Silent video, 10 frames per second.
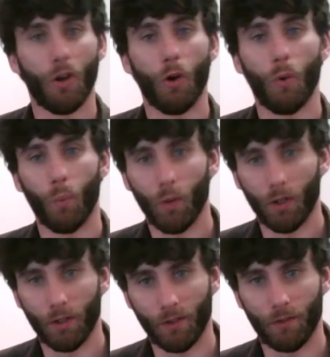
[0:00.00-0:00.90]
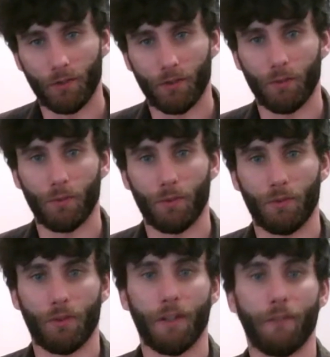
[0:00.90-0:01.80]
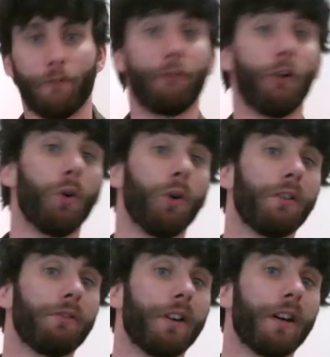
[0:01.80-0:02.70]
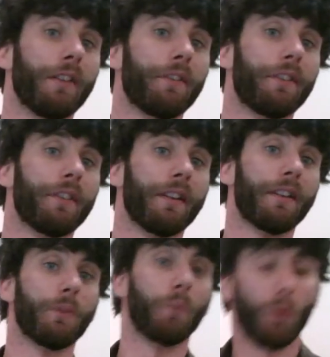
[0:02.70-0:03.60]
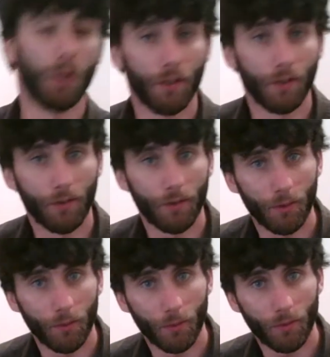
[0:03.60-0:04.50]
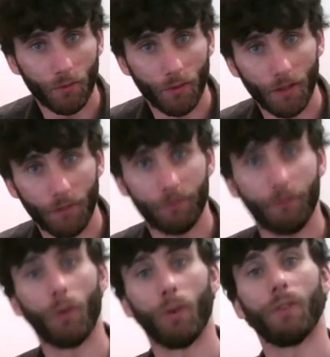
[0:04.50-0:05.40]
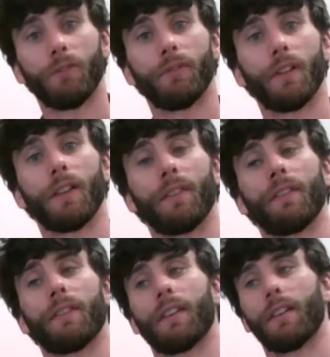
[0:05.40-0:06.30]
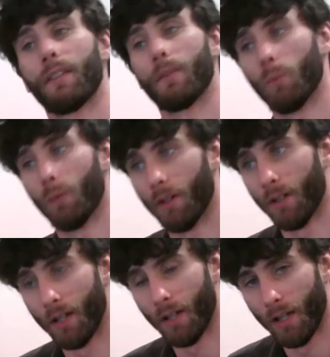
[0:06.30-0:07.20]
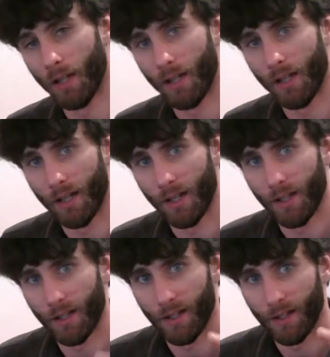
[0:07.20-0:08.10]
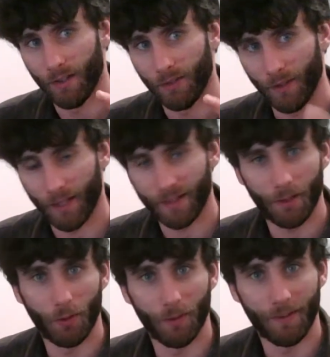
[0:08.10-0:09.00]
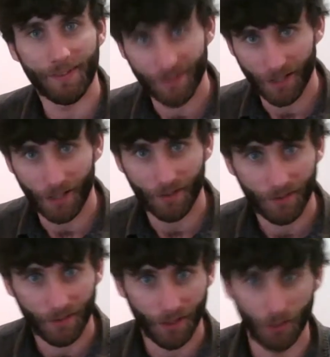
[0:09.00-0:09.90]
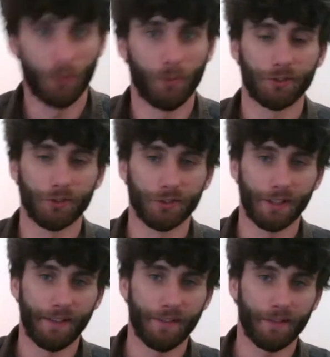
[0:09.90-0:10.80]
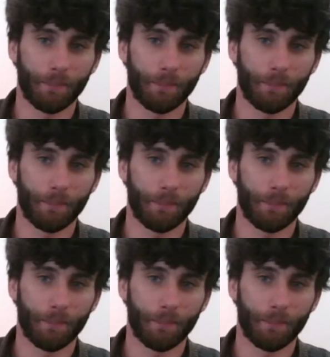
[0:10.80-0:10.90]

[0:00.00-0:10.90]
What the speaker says: 1, 2, 3, 4, 5, 6. 1, 2, 3, 4, 5, 6, 1. So that's how you'll start out with your jigs.